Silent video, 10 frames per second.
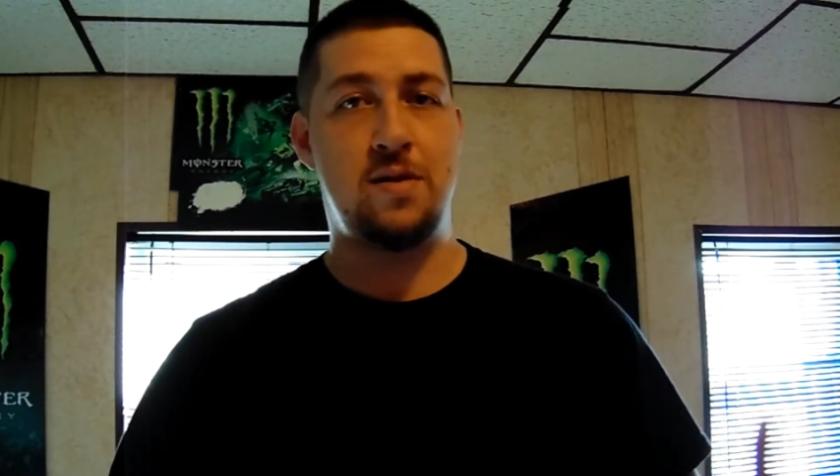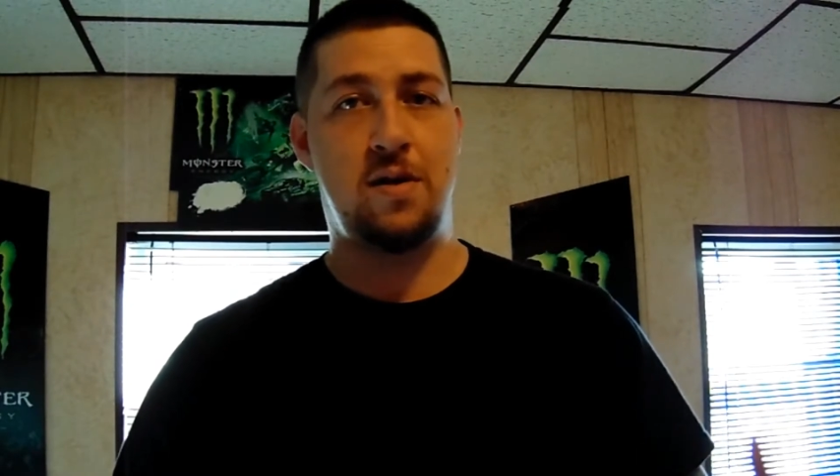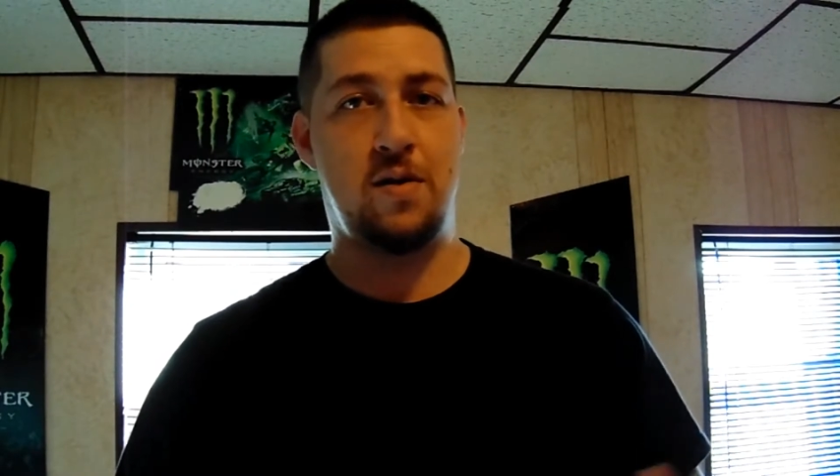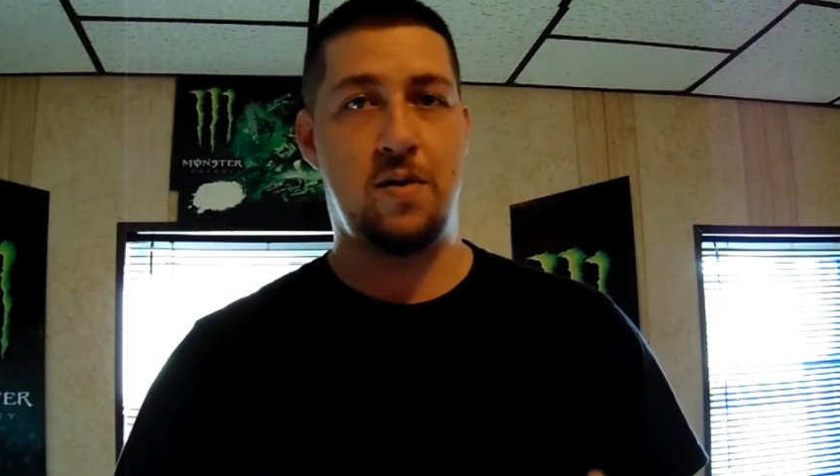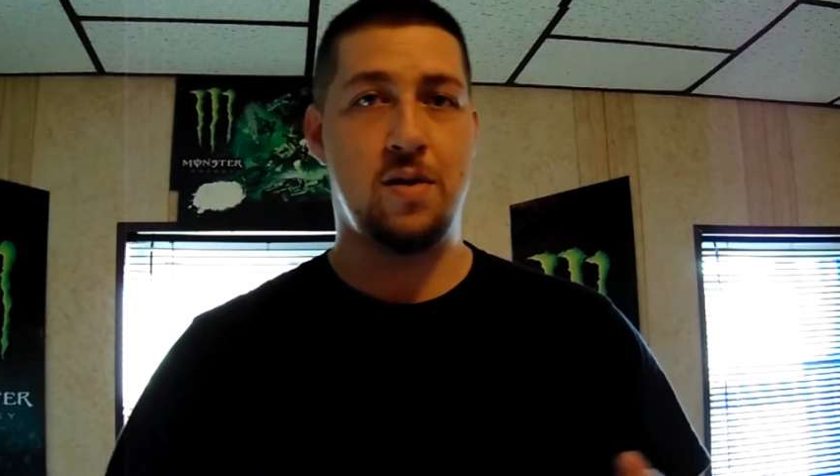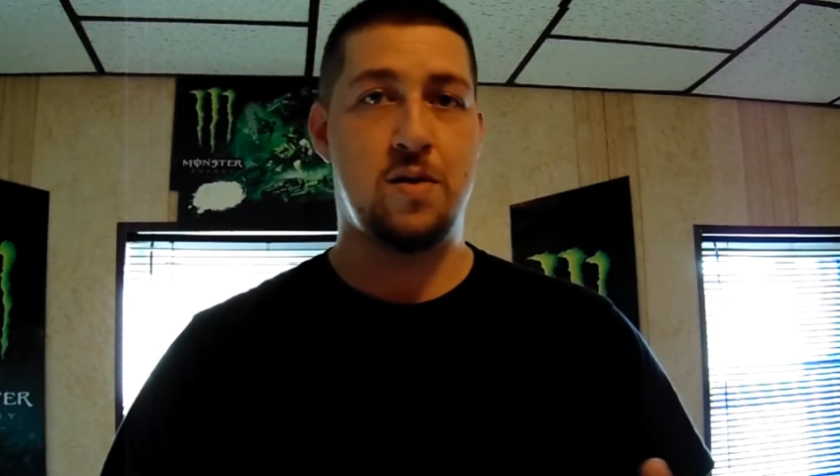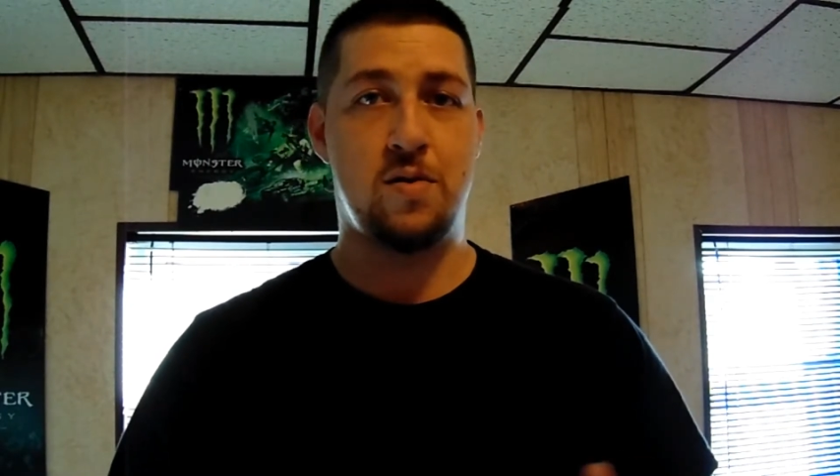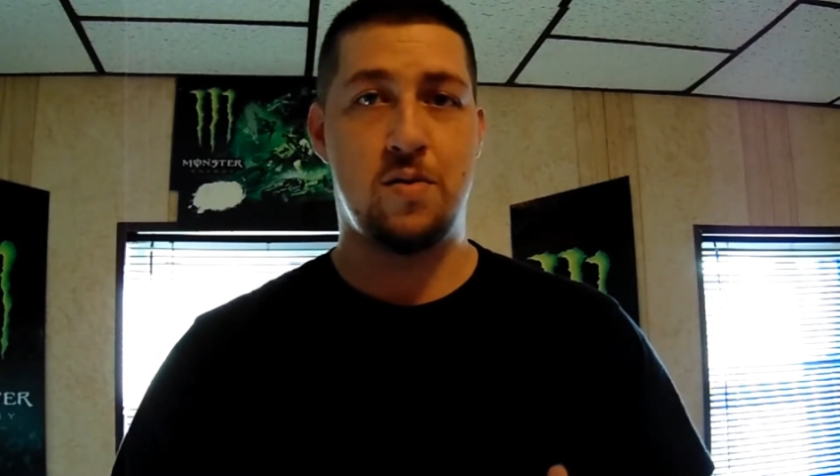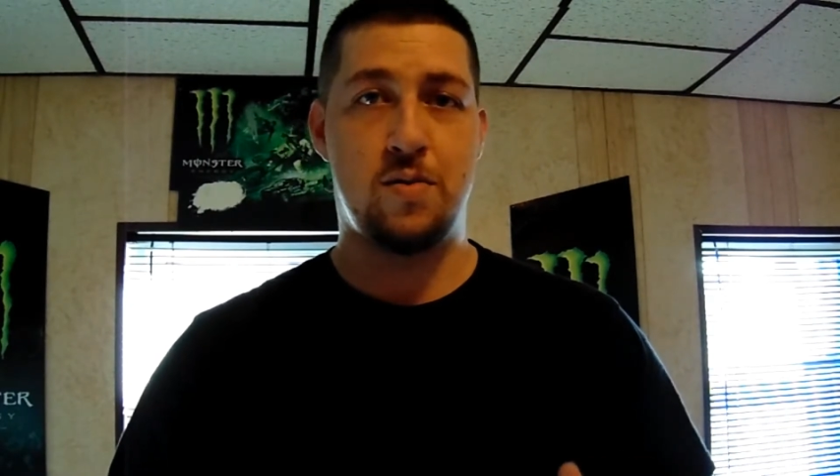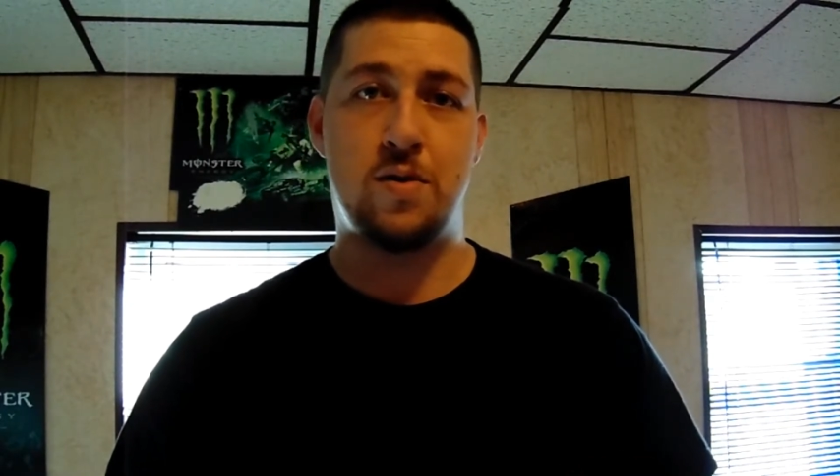you know, a
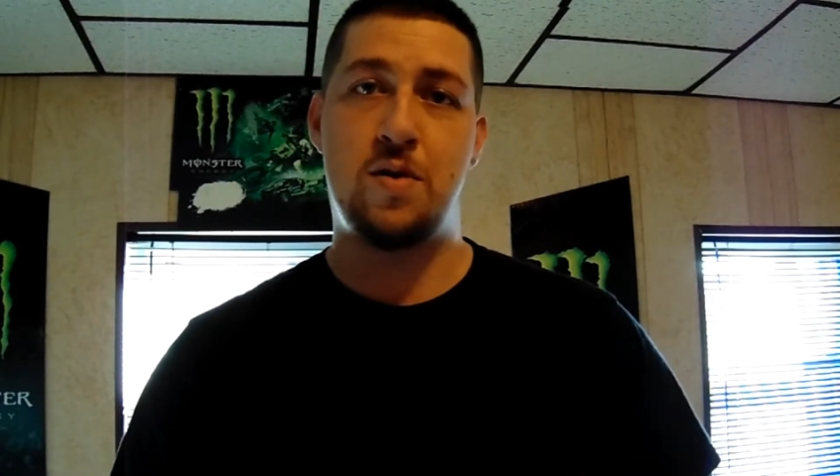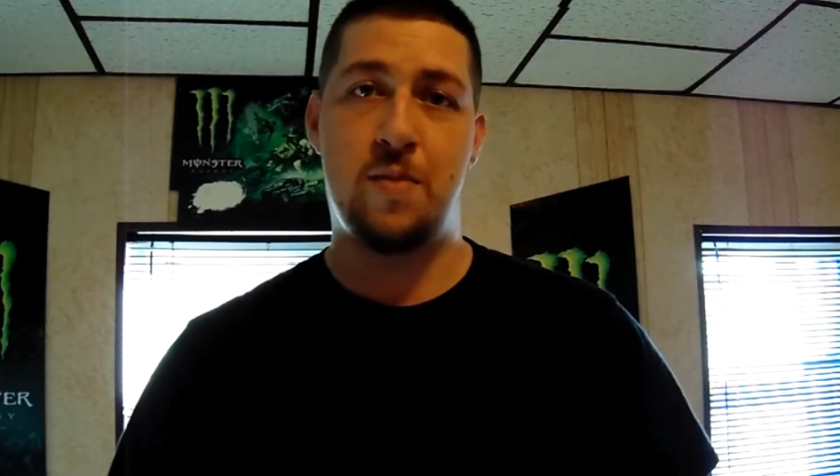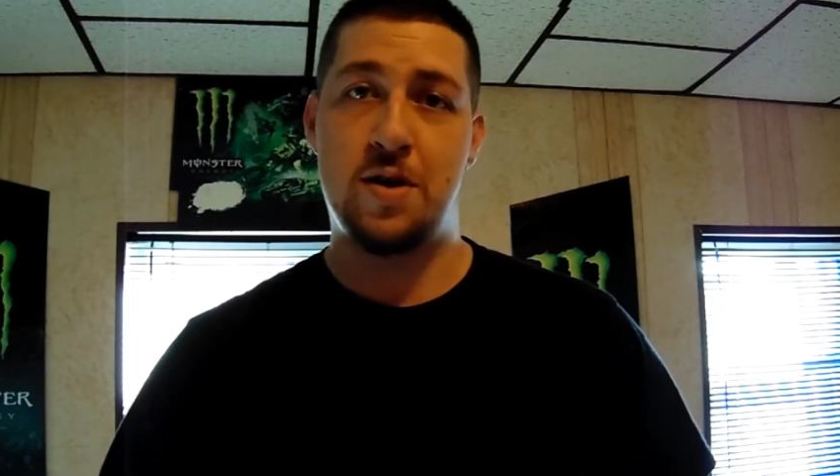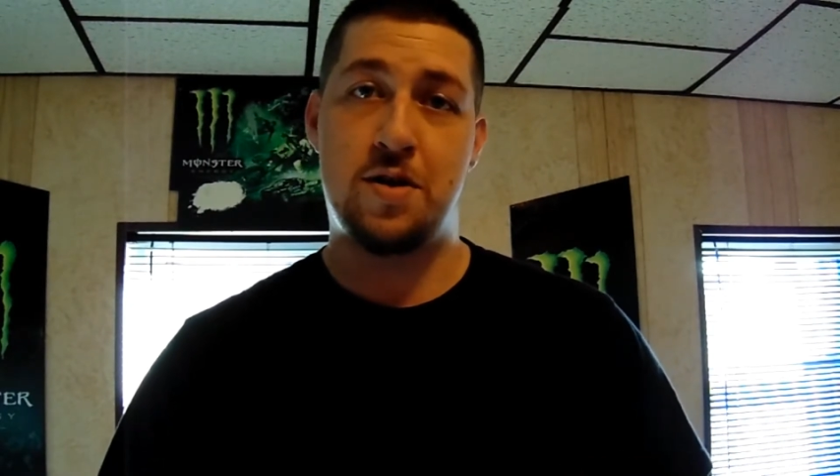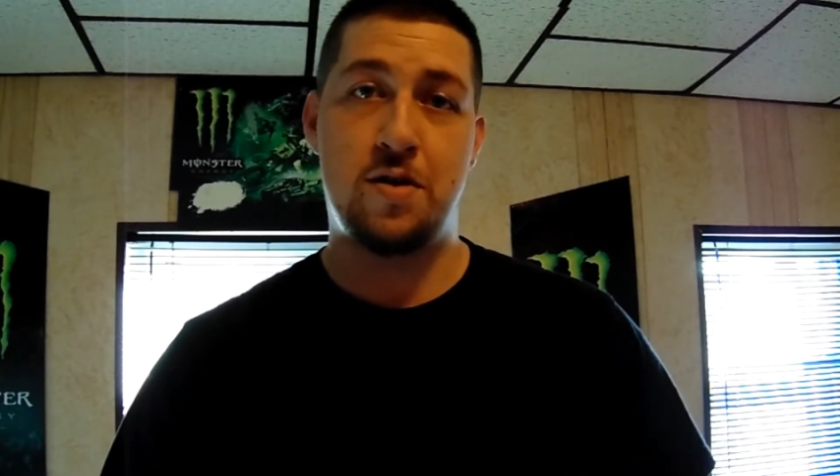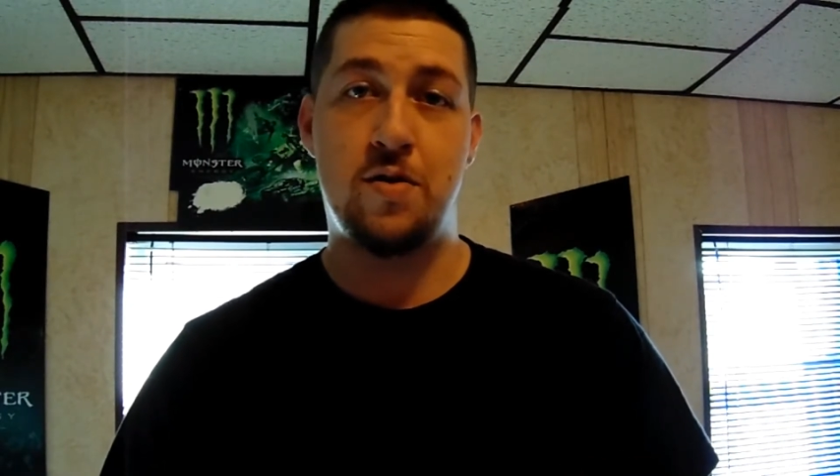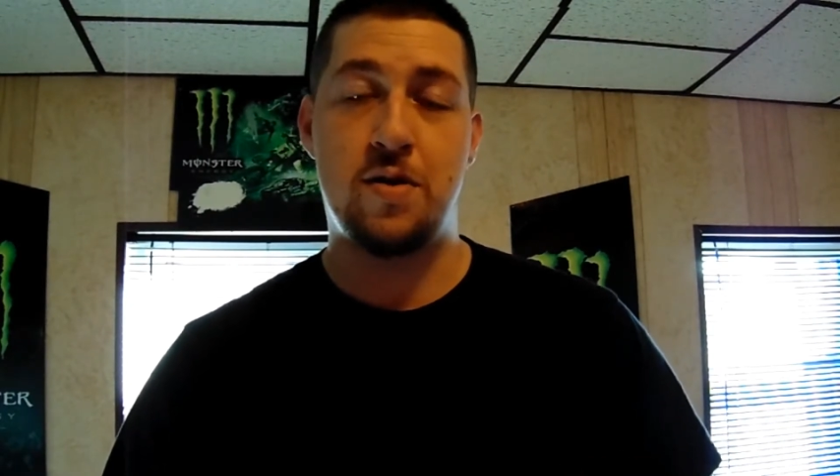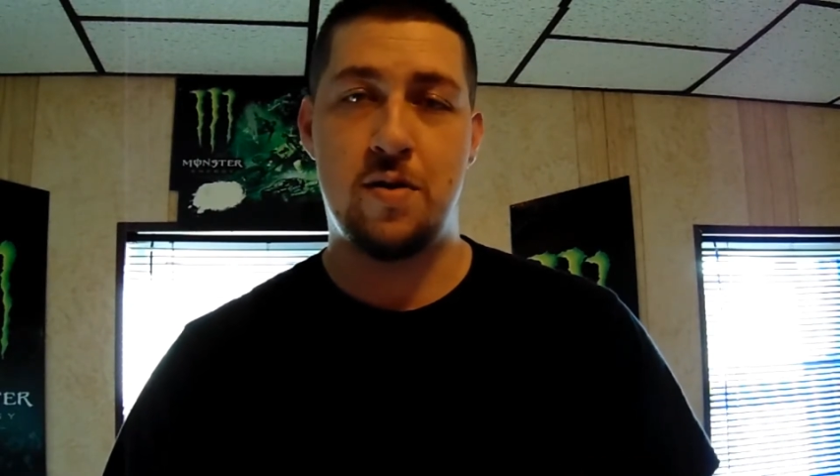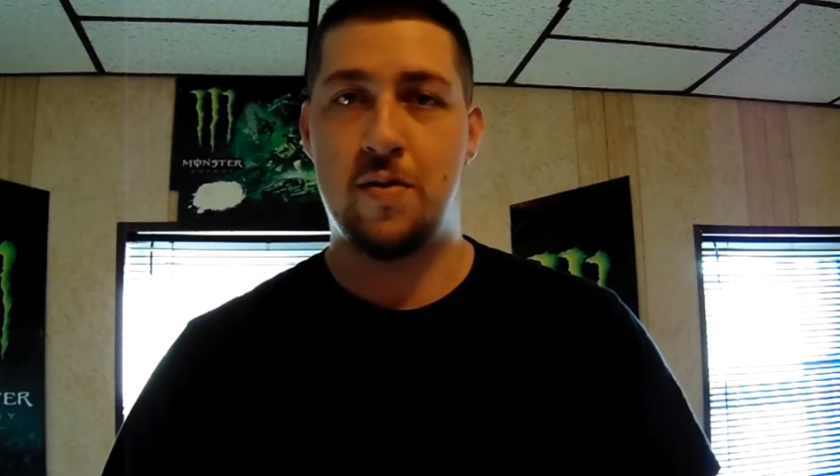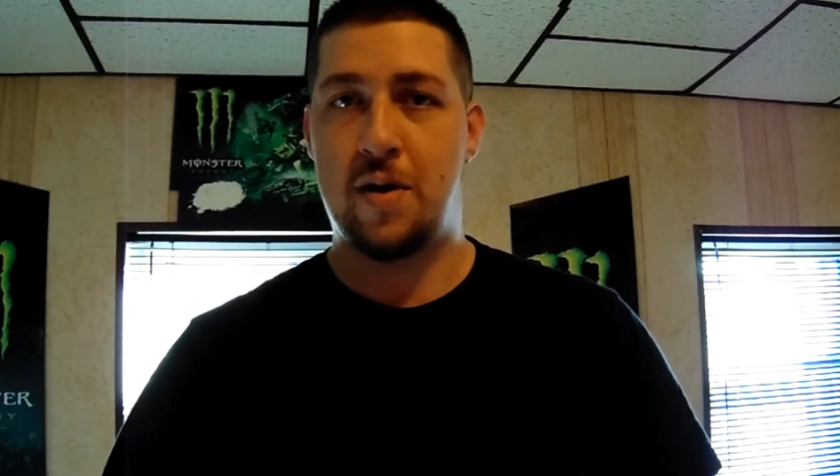little too much too
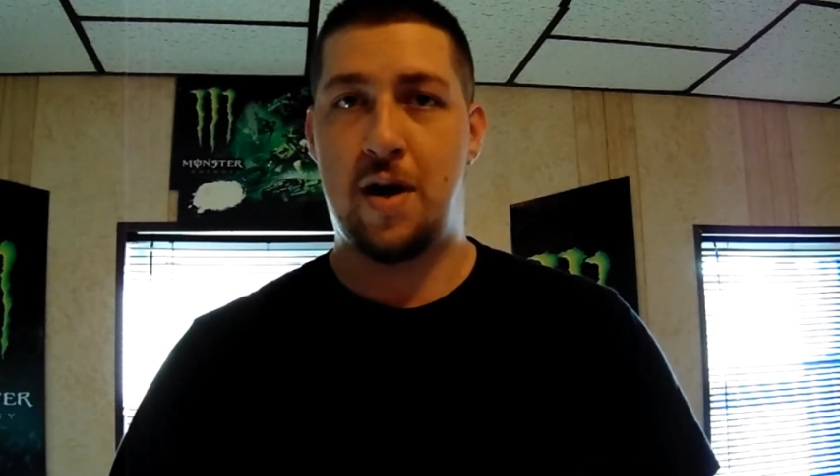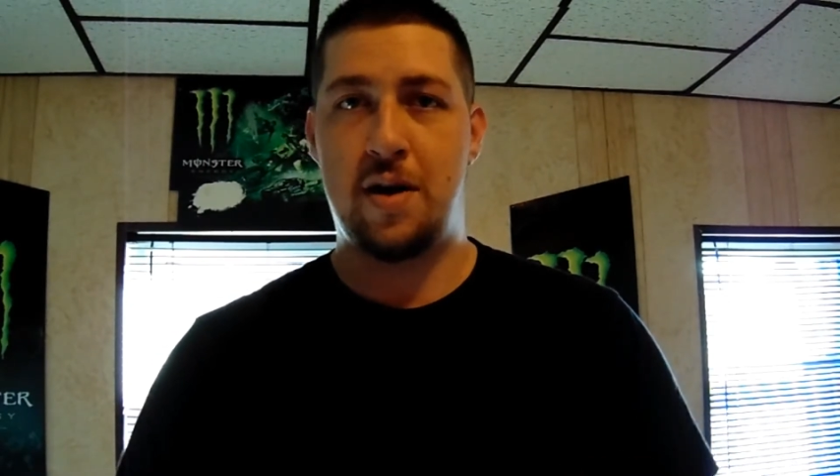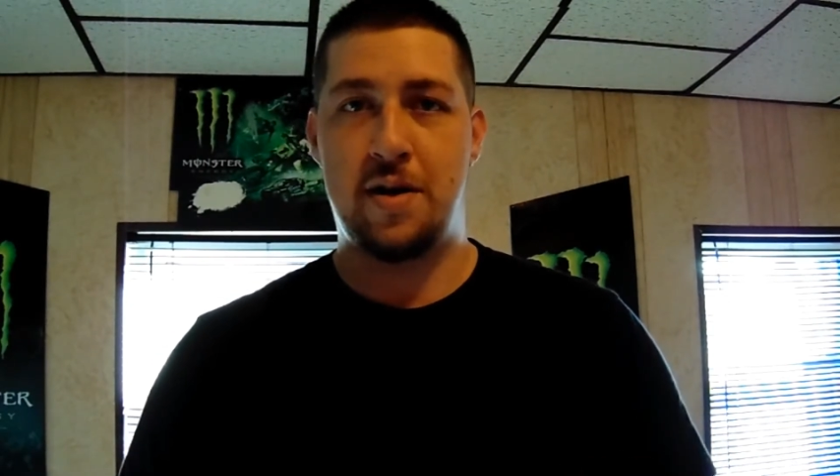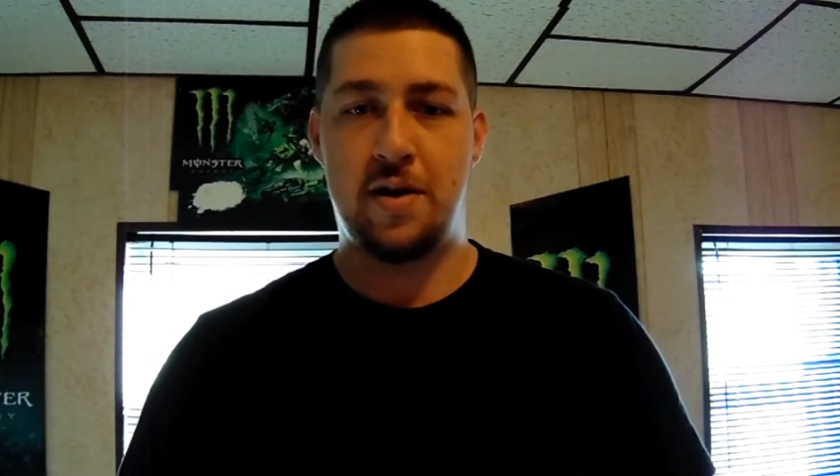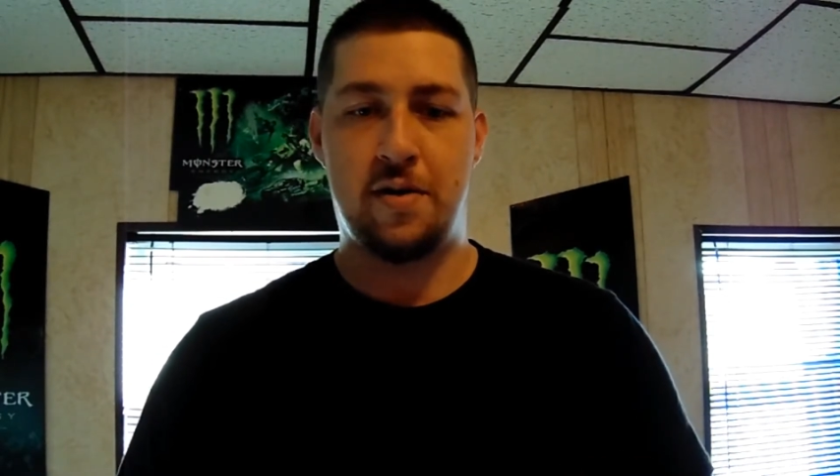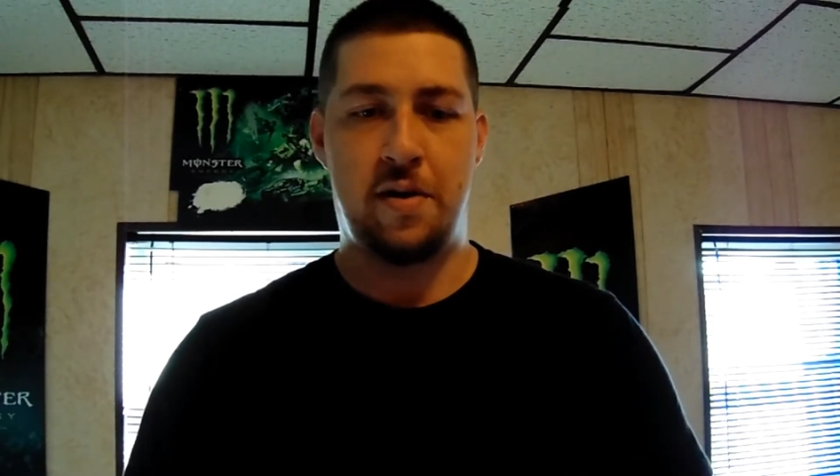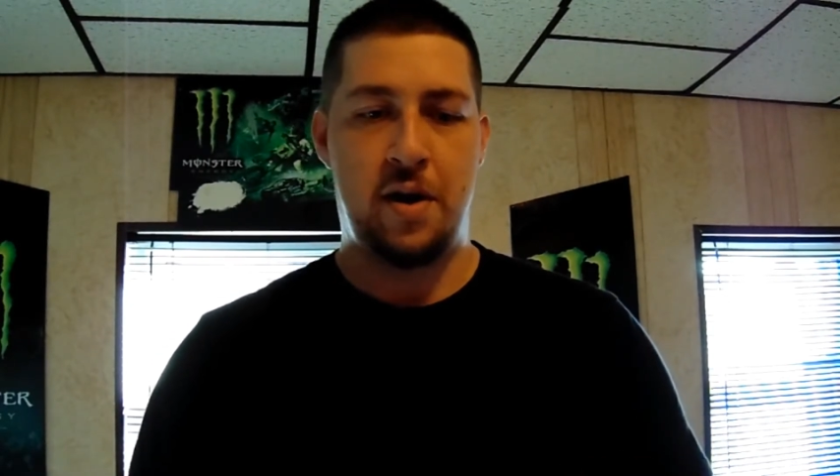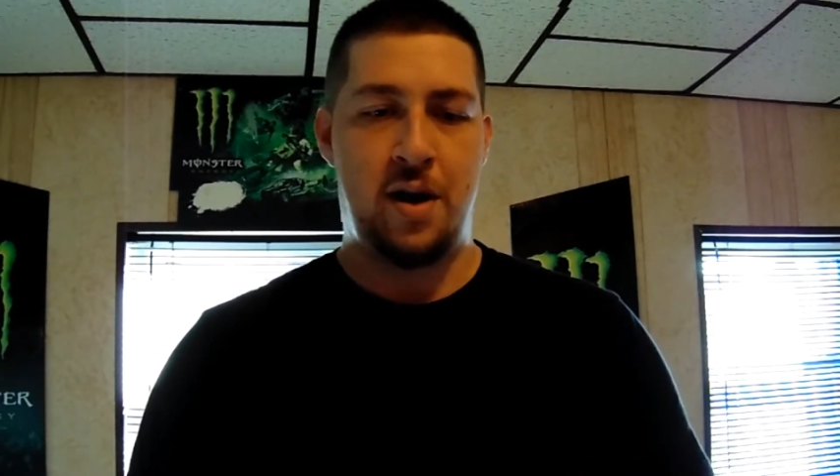soon kind of deal.